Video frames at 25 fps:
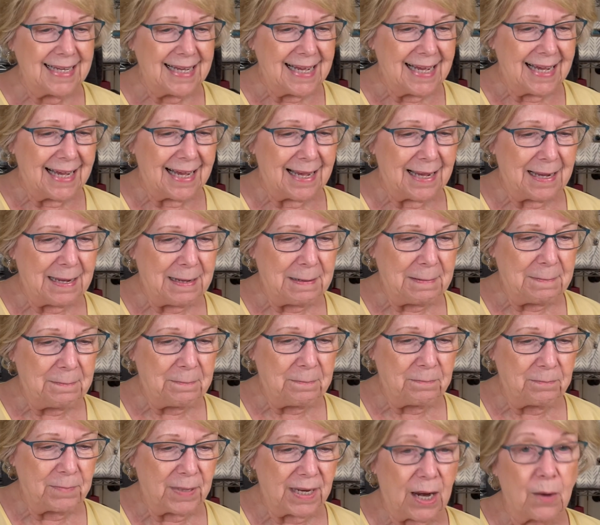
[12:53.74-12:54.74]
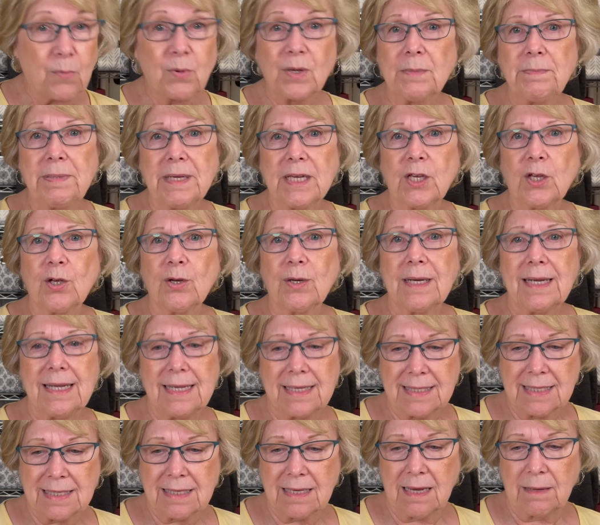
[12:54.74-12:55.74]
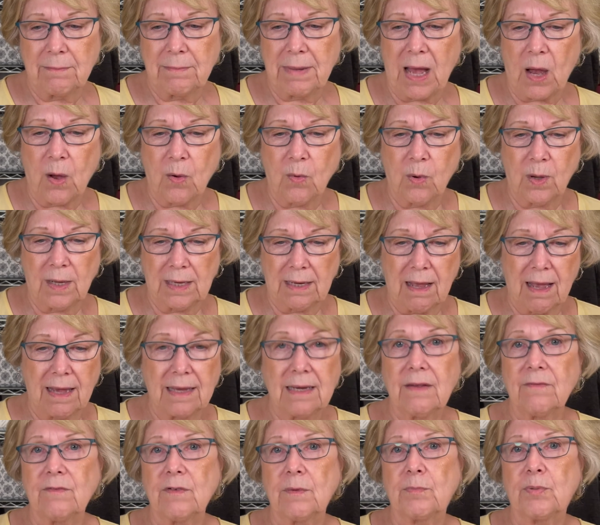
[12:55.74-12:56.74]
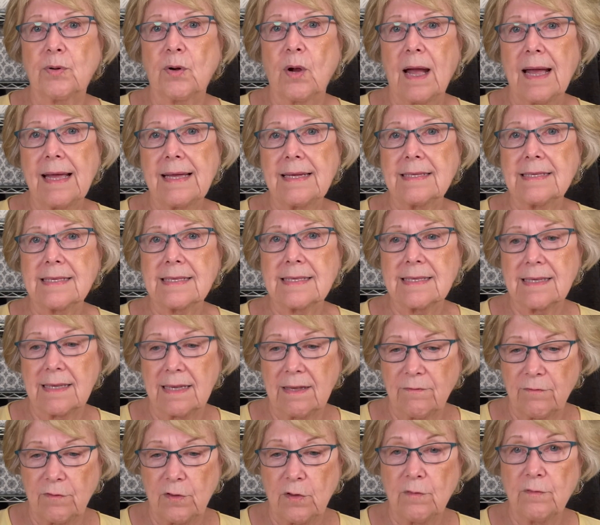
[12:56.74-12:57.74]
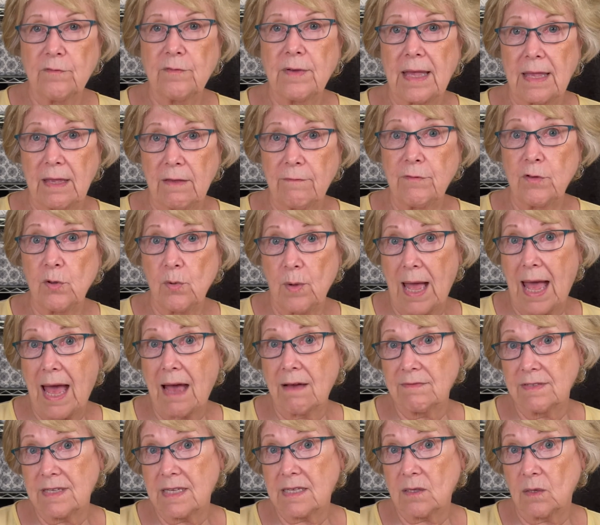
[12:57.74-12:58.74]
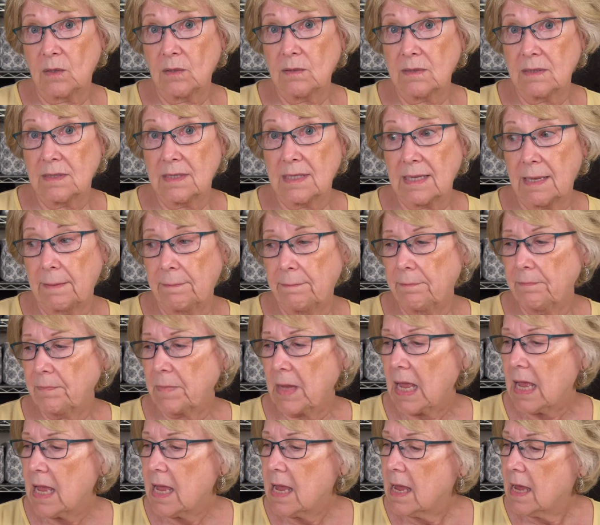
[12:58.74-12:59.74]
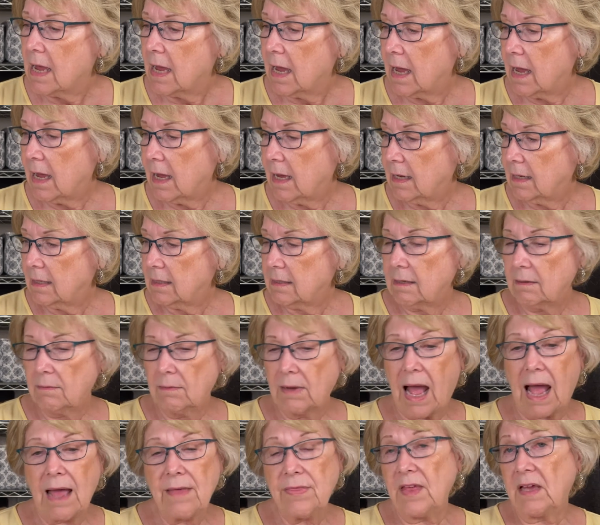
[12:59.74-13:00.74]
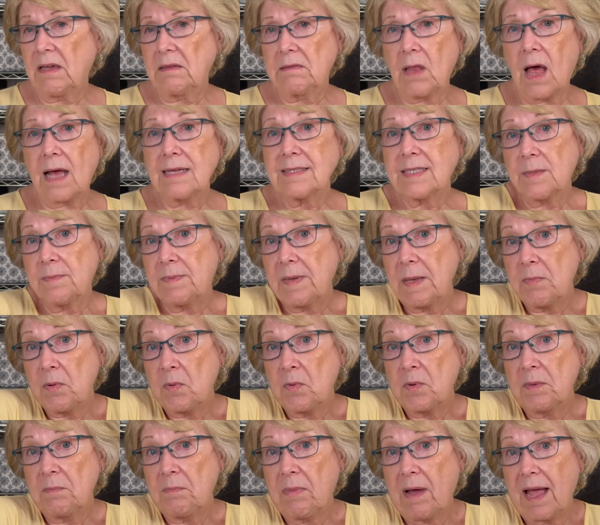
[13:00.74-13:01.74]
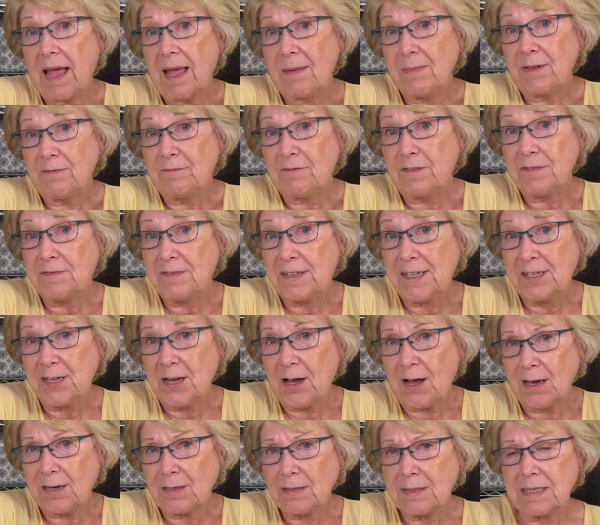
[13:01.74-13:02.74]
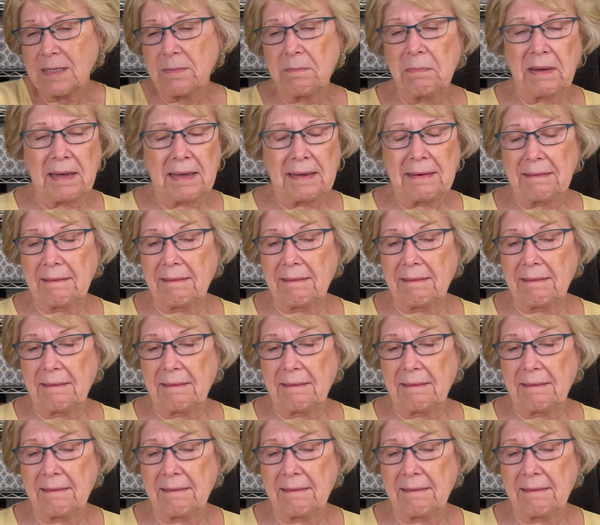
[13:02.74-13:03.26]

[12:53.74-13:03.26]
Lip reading: But I would be curious about what kind of a price if you have sold some. I think lots of people would buy them at $50, but